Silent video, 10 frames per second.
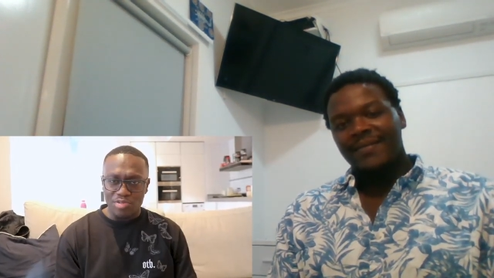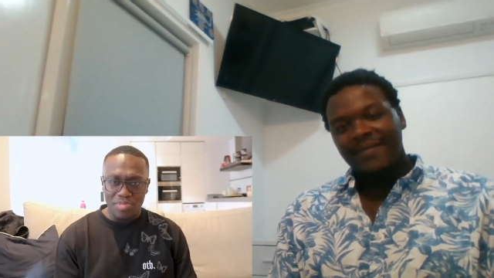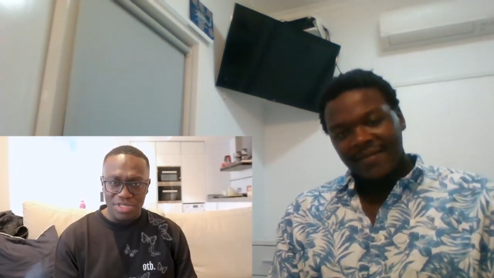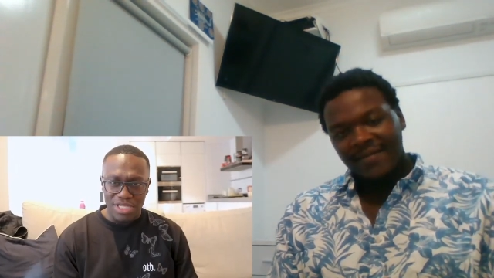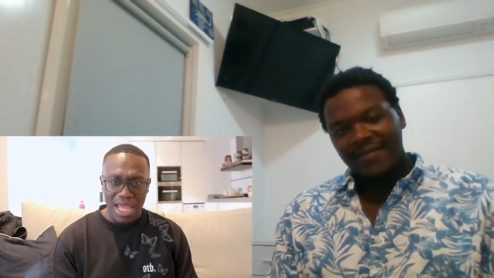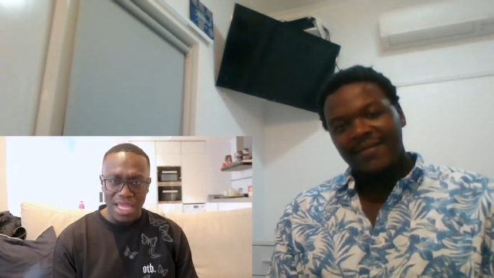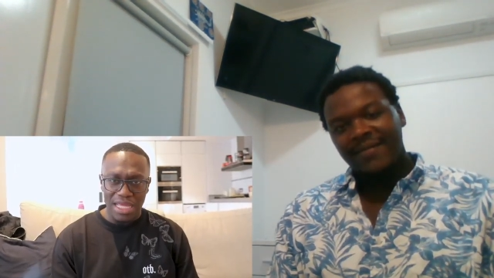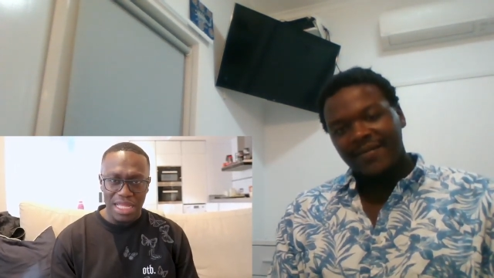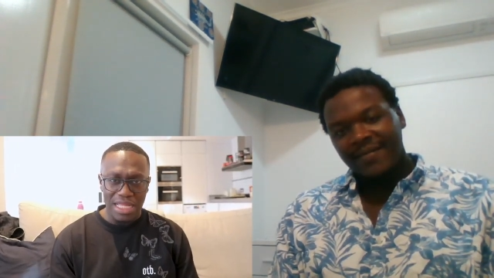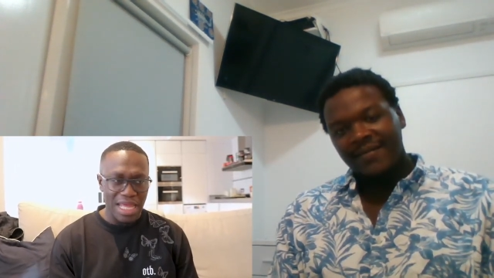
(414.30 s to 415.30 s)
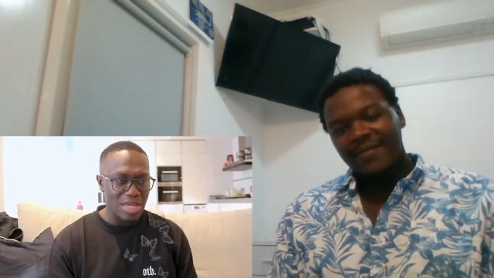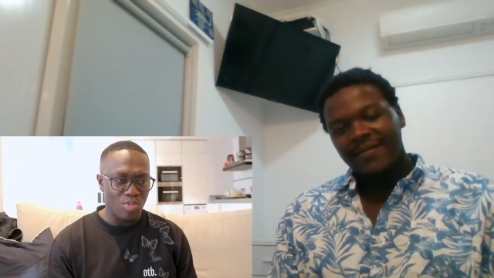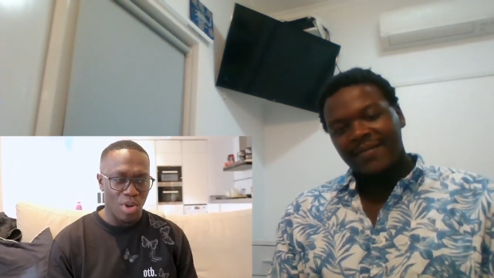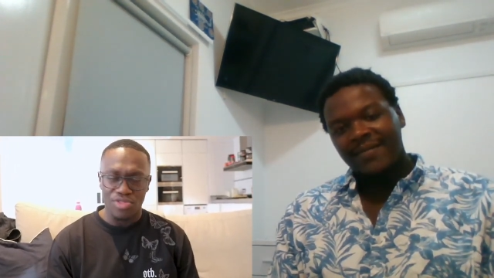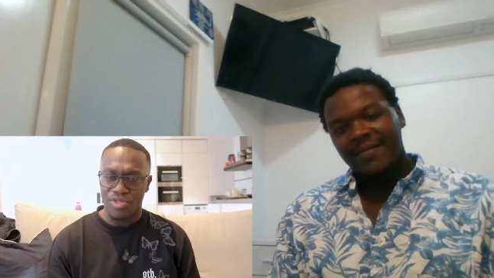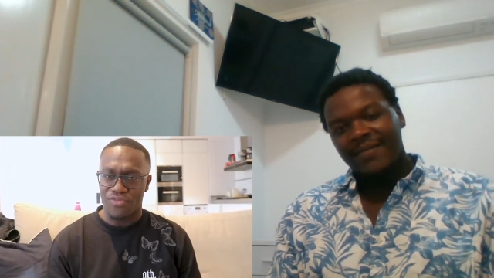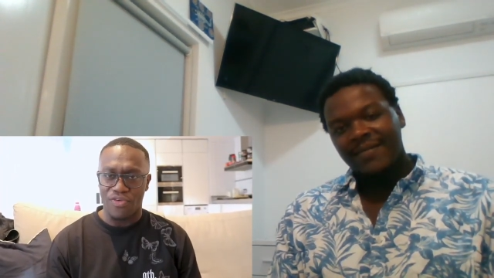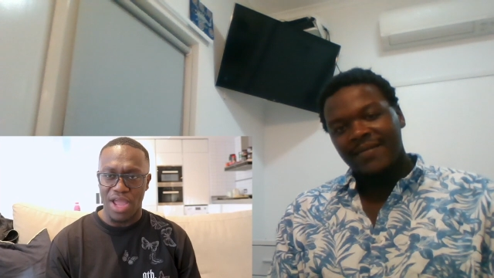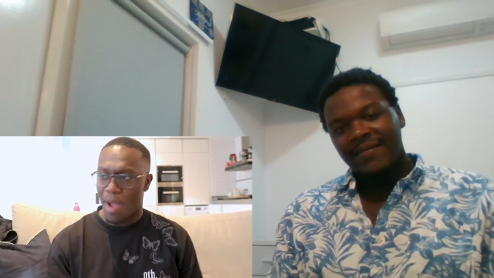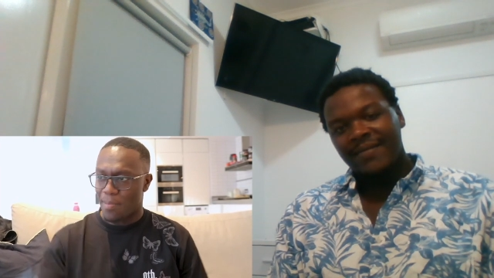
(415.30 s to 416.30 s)
Speaker 1: been saying it that he won the
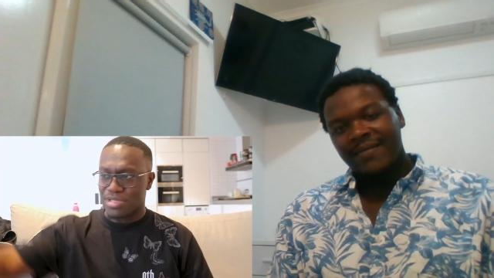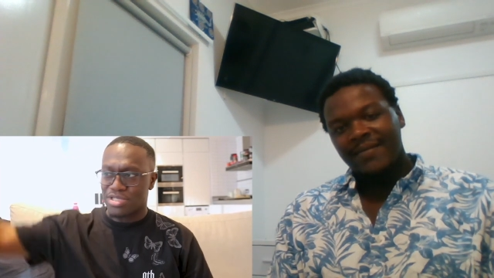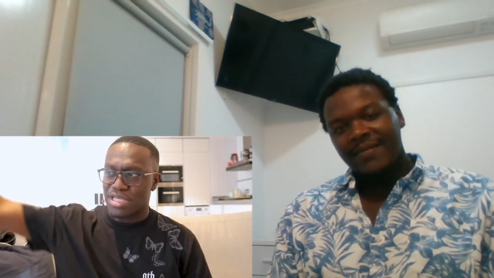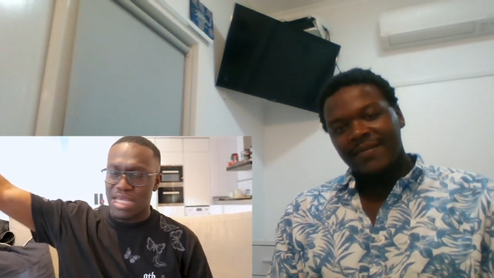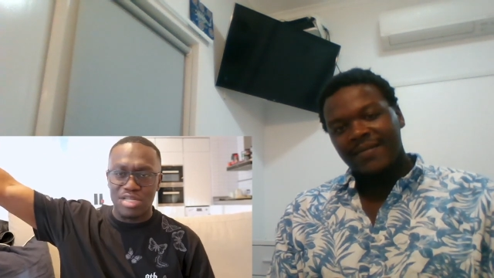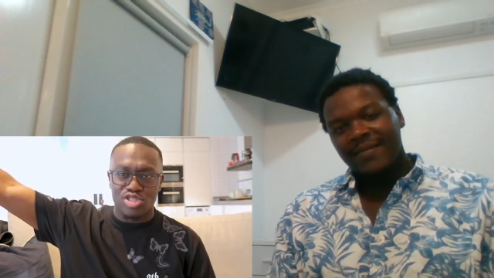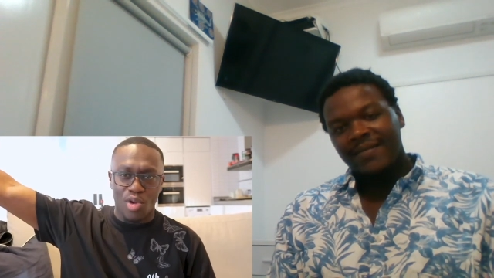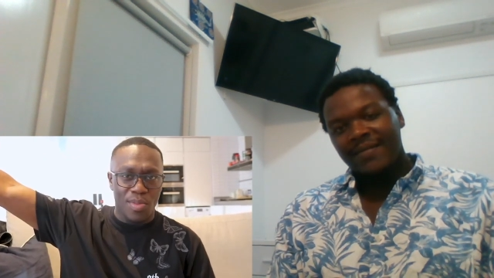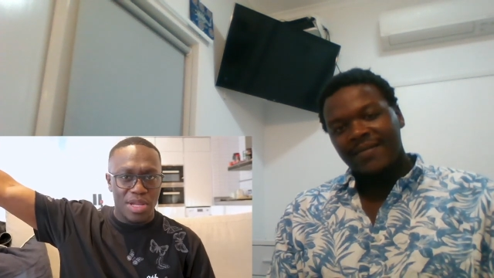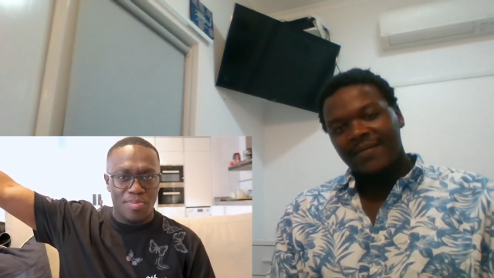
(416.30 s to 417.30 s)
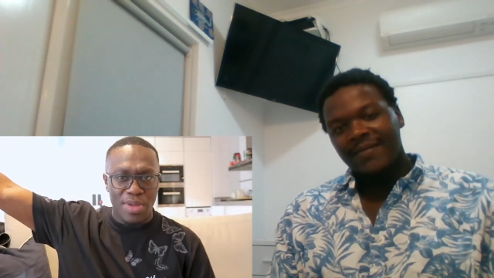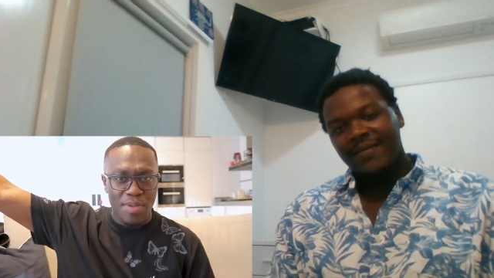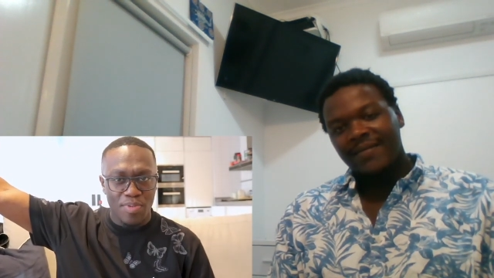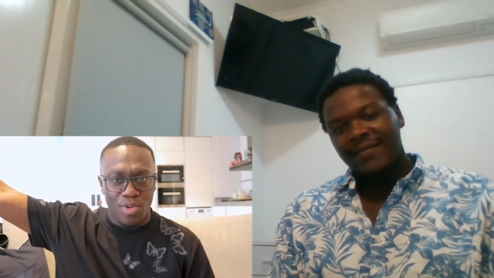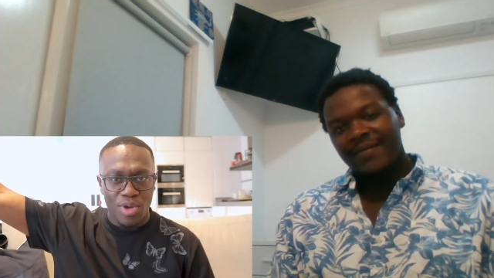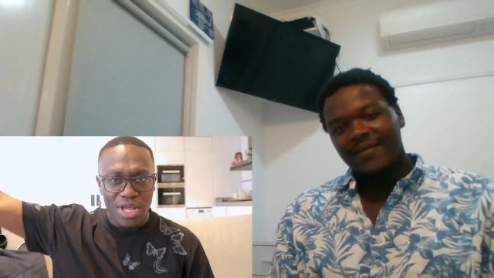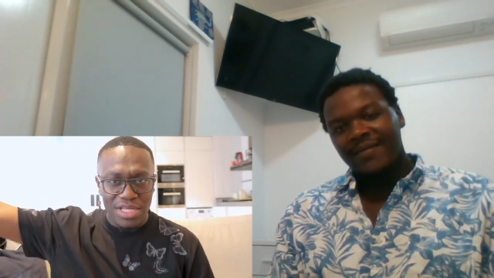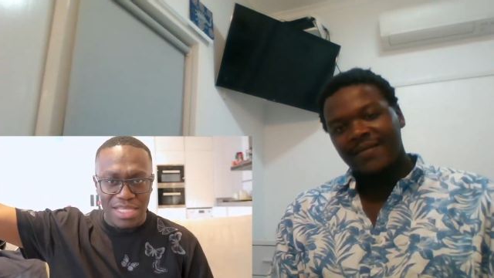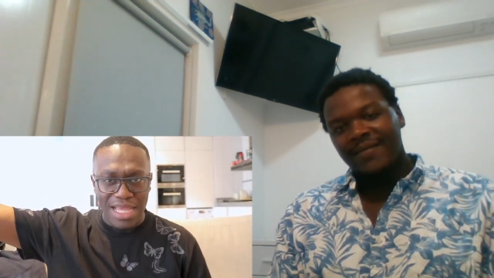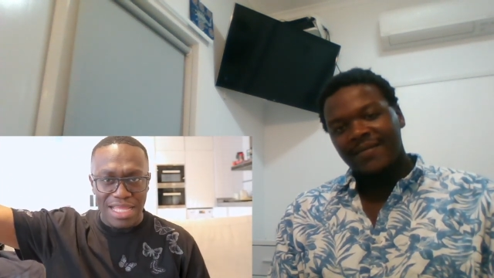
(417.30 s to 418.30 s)
fight. I've been seeing so many people
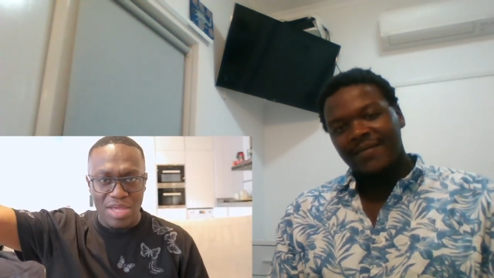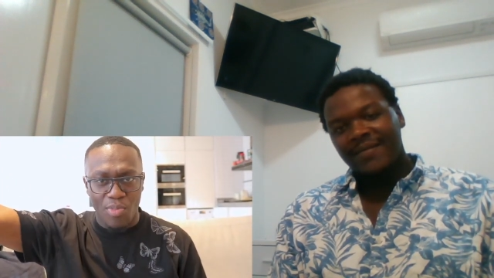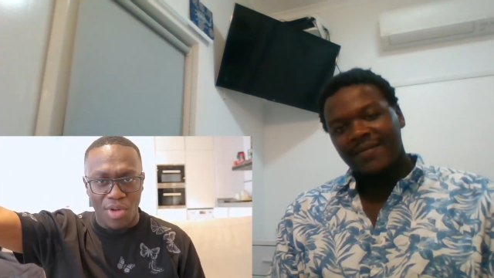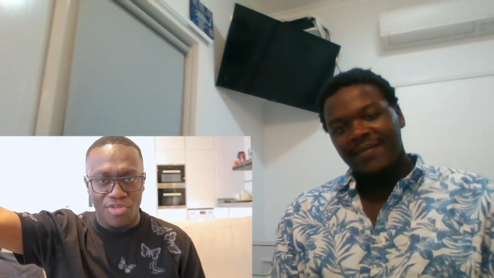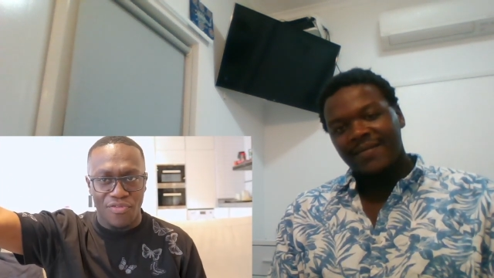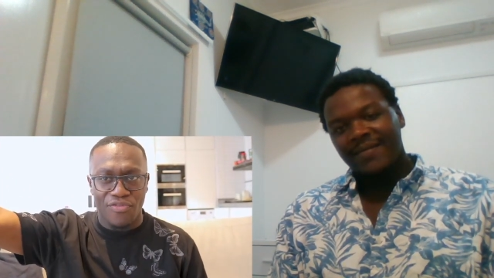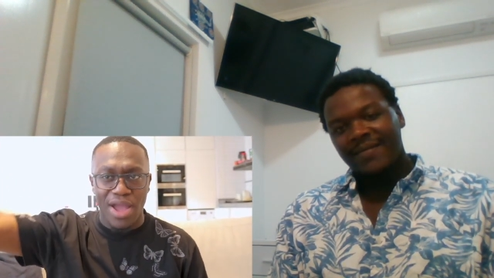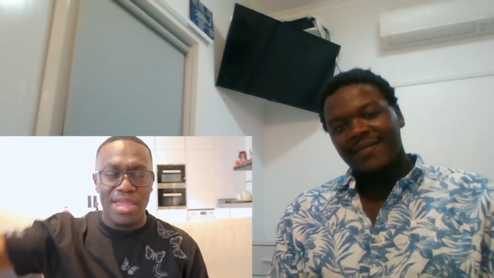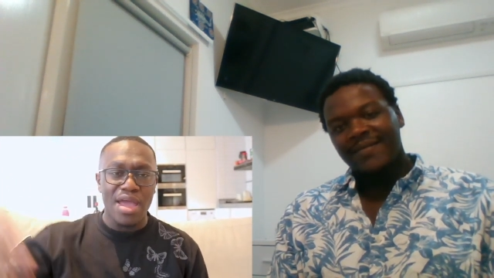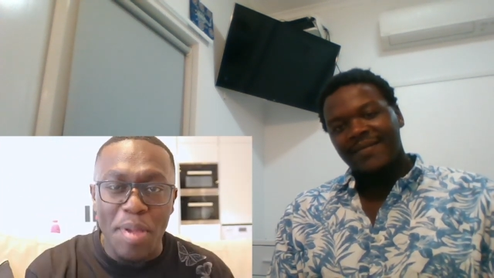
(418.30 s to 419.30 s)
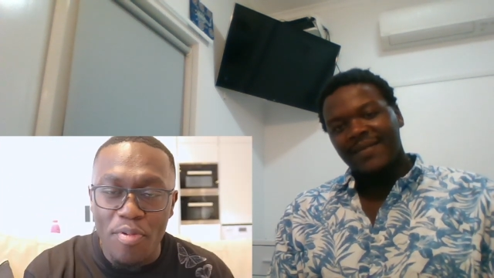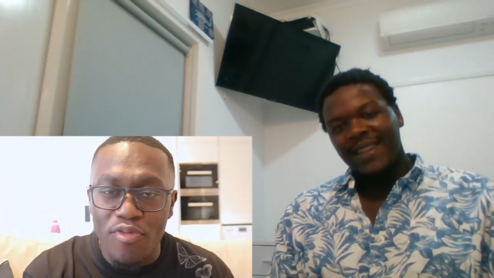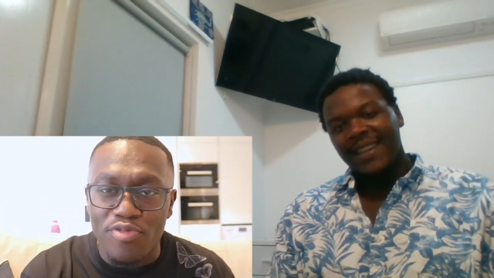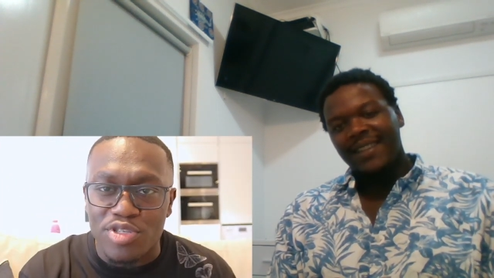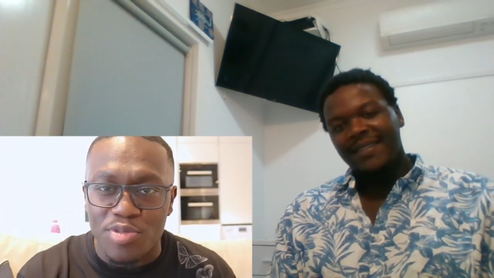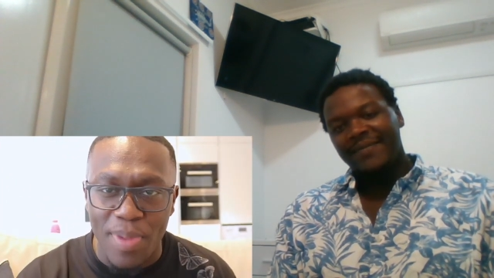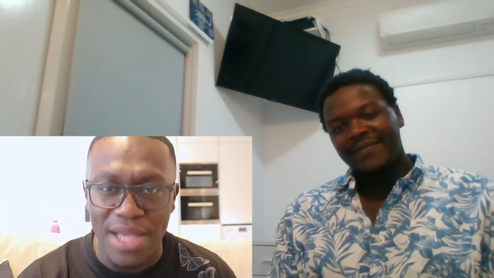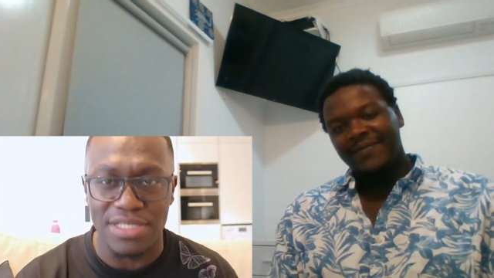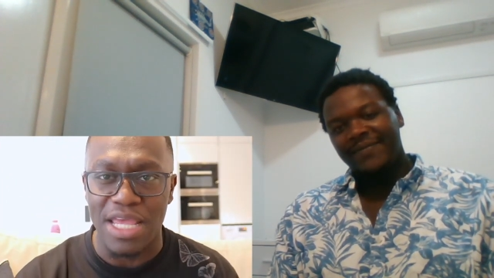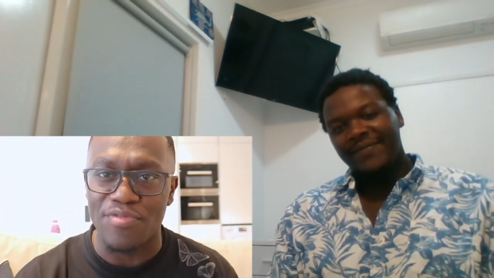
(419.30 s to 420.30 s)
saying he won the fight. People from yeah.
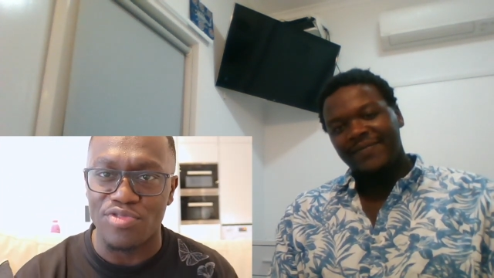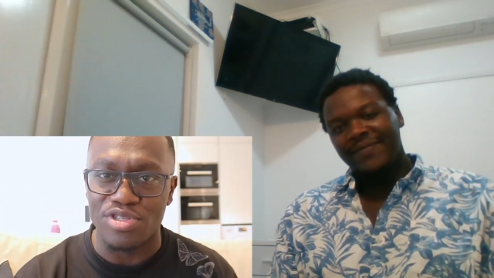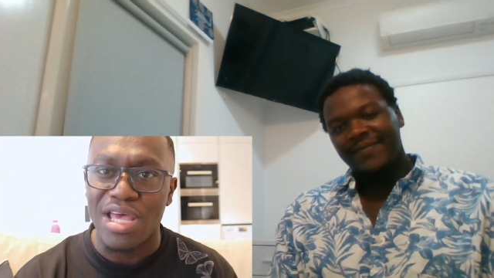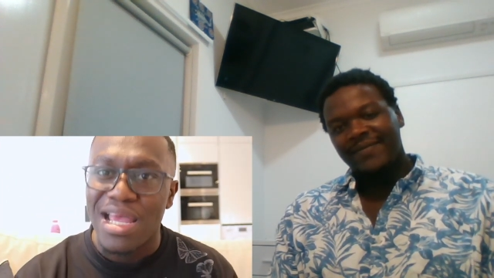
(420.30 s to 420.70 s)
Specsavers